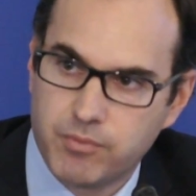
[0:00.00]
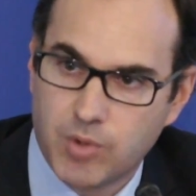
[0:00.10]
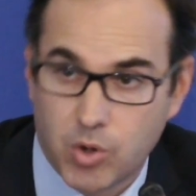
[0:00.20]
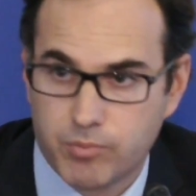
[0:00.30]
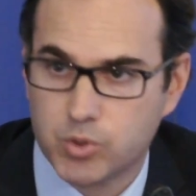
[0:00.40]

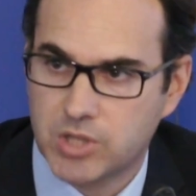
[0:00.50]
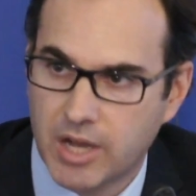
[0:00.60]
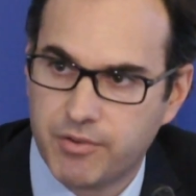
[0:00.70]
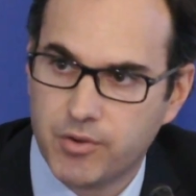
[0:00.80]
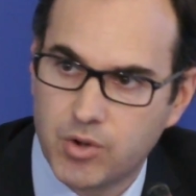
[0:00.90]
almost
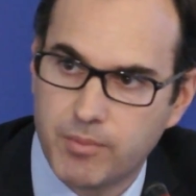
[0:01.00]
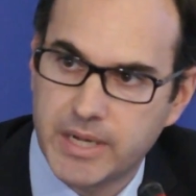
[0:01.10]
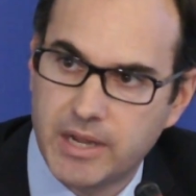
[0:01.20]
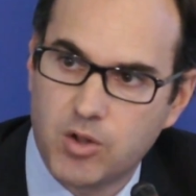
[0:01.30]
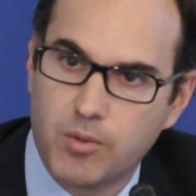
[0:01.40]
half of
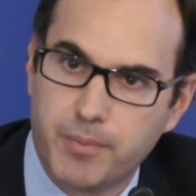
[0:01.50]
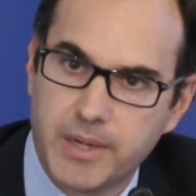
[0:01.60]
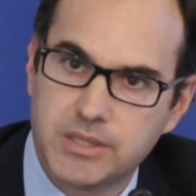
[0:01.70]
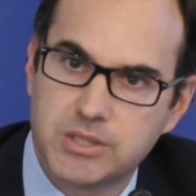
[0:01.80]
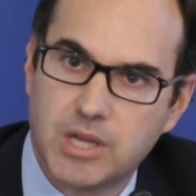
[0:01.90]
Romanian
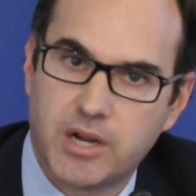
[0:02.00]
companies